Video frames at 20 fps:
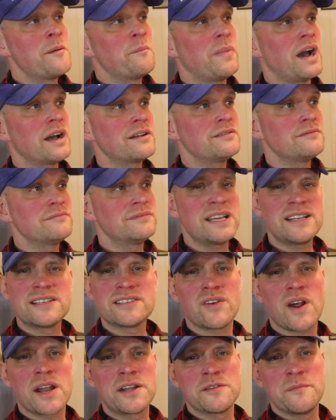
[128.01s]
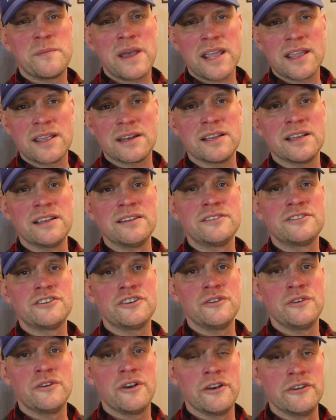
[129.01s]
But they tried to make it
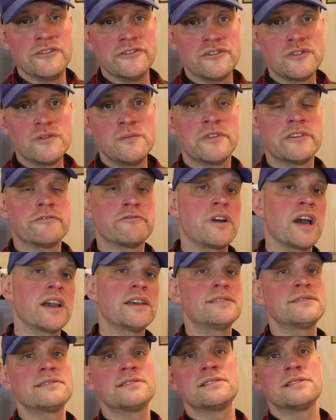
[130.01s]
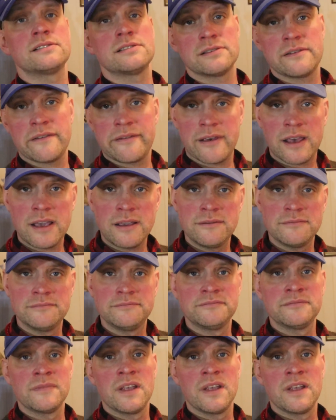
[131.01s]
into a human rights thing.